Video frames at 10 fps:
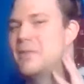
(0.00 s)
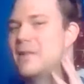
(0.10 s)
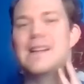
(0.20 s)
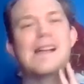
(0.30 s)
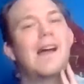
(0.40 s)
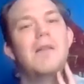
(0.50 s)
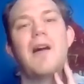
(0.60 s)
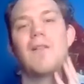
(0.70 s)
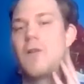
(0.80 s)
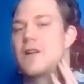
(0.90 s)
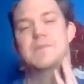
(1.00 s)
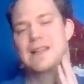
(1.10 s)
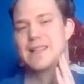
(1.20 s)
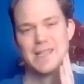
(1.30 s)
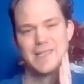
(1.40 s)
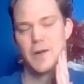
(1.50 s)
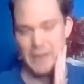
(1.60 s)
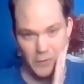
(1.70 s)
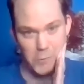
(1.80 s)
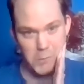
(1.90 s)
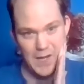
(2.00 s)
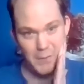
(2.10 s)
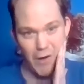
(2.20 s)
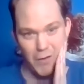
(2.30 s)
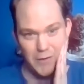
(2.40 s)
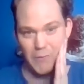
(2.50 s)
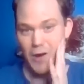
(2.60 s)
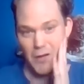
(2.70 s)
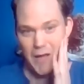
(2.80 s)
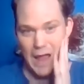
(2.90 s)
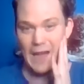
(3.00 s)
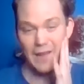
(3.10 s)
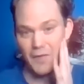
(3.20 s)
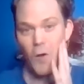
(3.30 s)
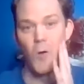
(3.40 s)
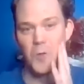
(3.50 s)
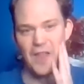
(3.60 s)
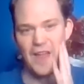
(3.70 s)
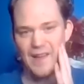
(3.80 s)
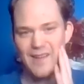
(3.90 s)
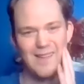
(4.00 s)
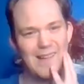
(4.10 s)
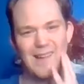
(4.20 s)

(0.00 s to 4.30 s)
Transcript: But of course, me and Dean Sherry, being who we were, we were heading the whole thing.